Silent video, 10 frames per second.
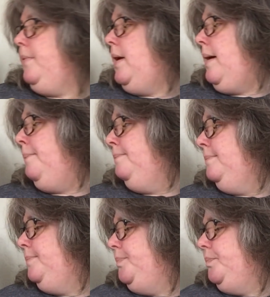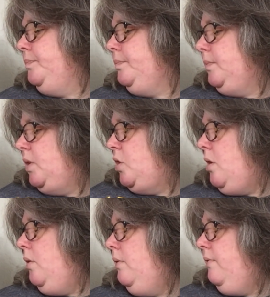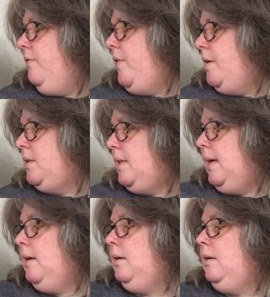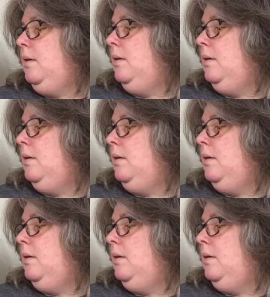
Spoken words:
Yeah. So first thing